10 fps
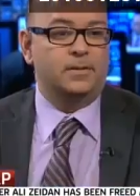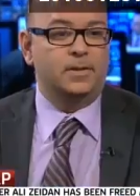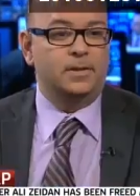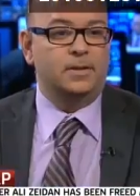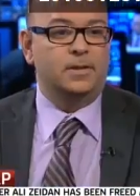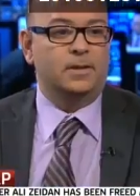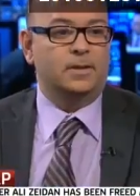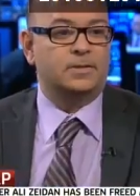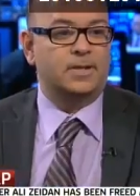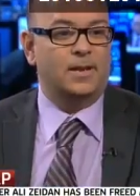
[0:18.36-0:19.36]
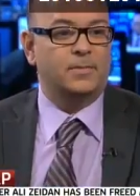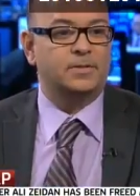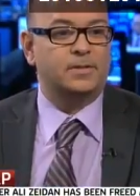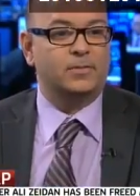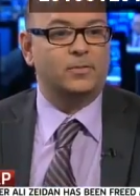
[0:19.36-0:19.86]
the
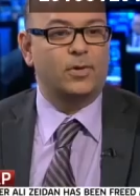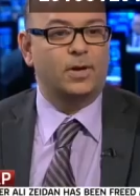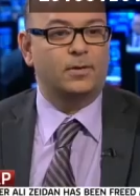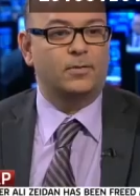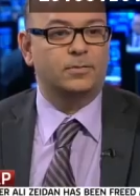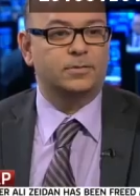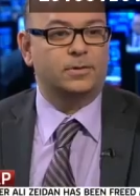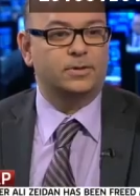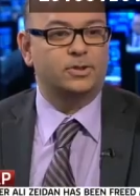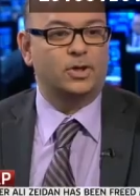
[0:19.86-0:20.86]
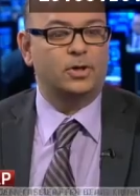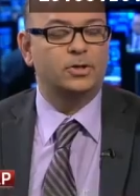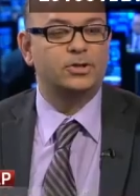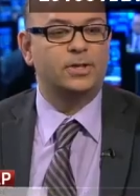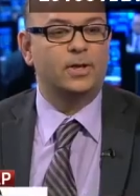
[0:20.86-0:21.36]
Islamists and the radicals are in
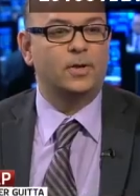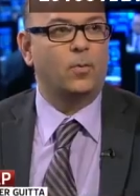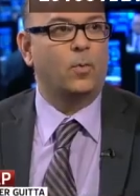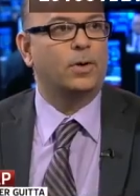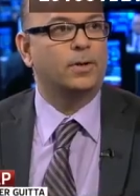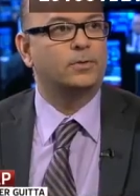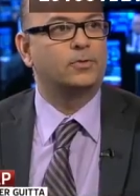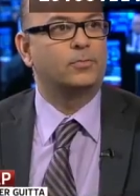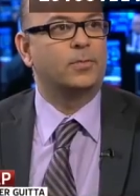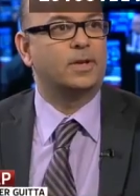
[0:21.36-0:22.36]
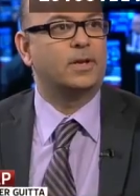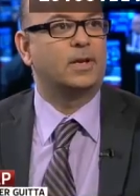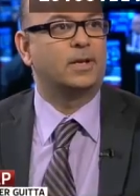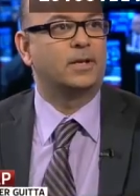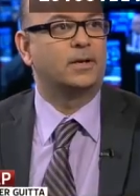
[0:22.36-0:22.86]
charge. They wanted to make
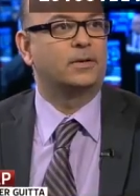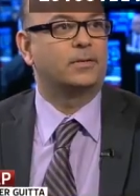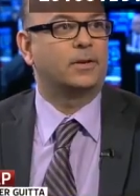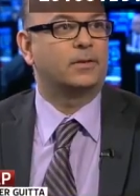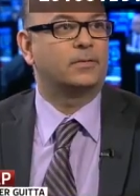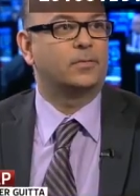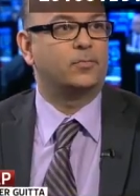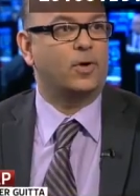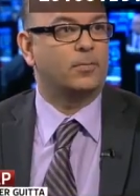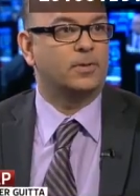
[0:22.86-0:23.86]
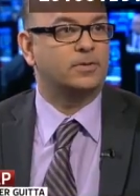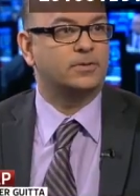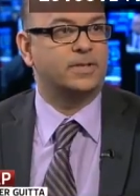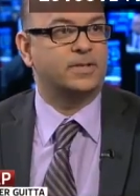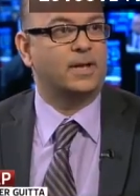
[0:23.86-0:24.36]
clear that Prime Minister
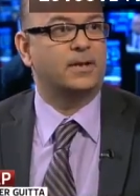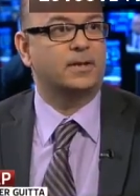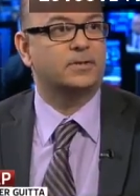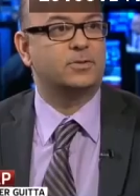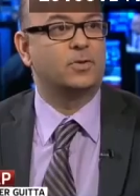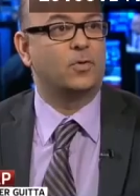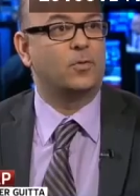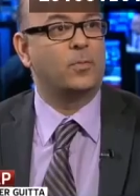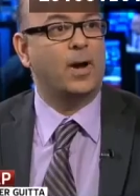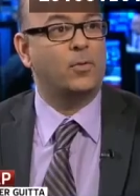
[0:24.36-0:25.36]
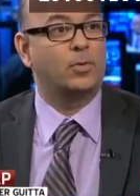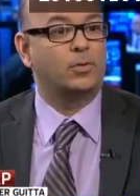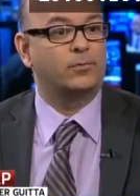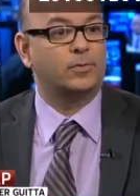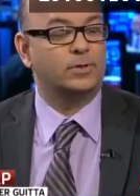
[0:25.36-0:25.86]
Zeidan has no power
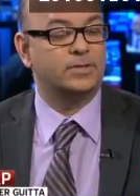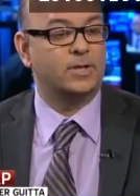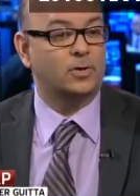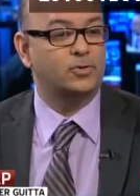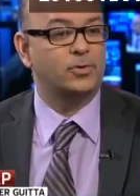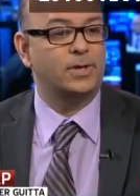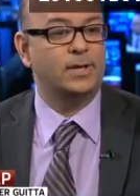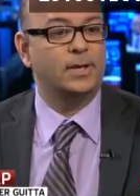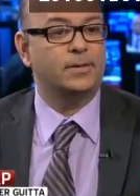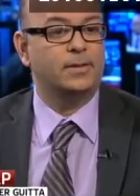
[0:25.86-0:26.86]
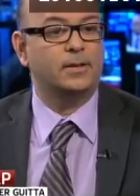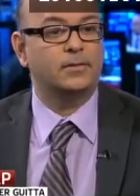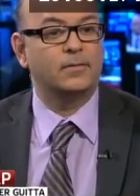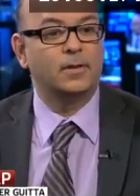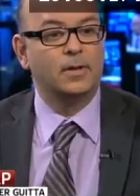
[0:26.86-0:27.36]
over his country, and
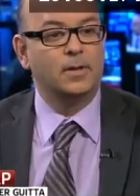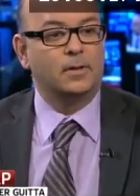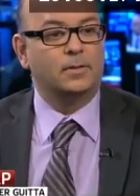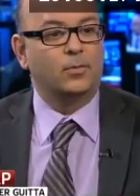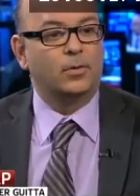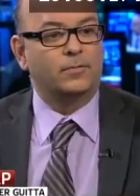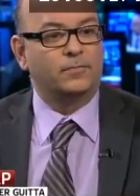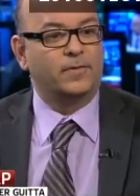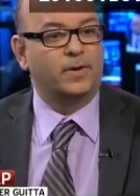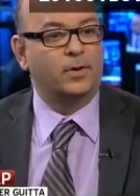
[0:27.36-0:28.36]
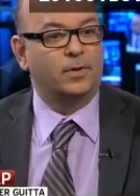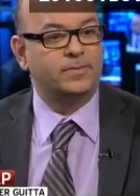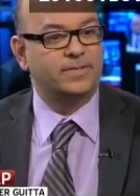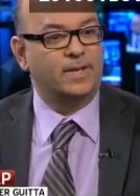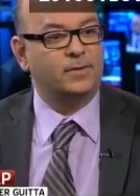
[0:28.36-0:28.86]
that they were very
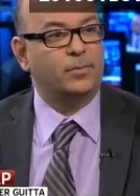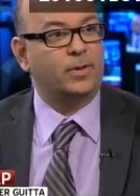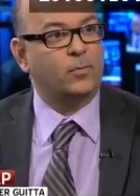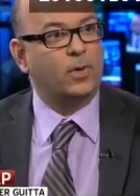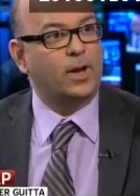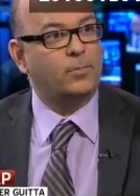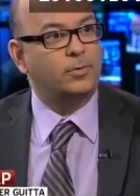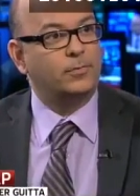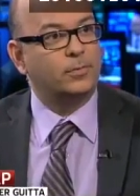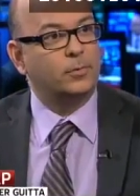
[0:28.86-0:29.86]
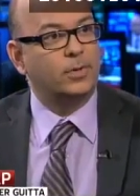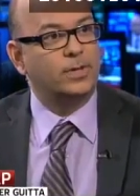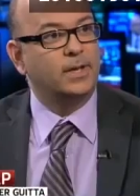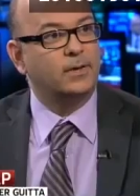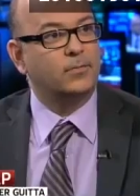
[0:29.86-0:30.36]
upset about what happened over the
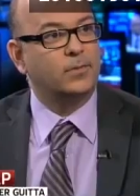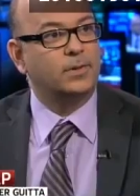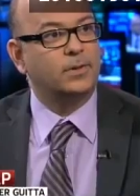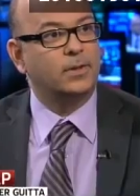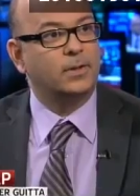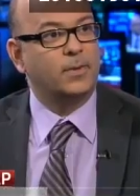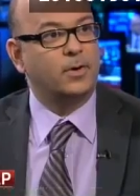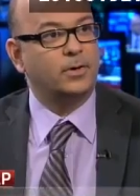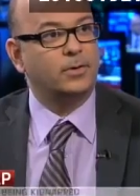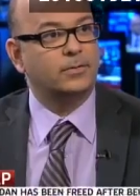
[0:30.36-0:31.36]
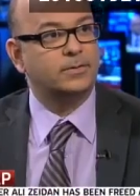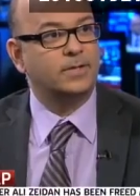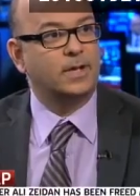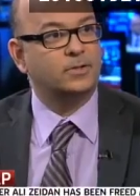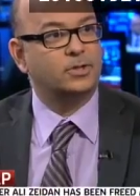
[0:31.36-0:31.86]
weekend when the Americans
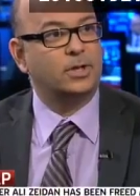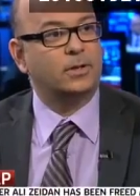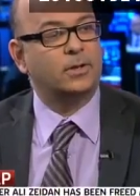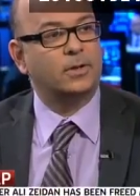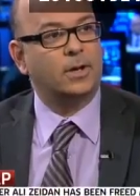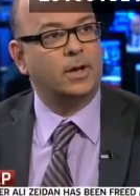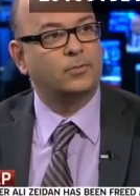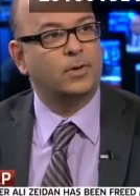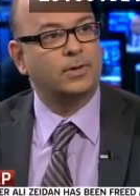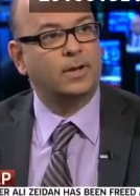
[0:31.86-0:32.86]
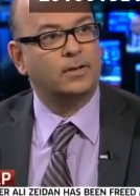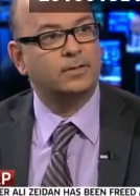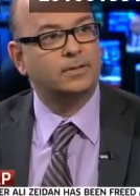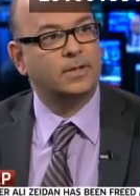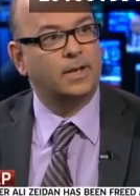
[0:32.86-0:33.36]
snatched Anwan
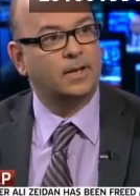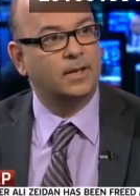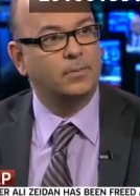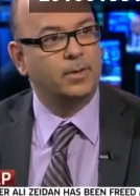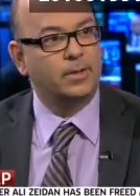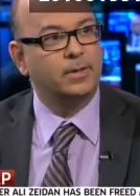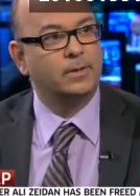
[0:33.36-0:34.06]
al-Libi.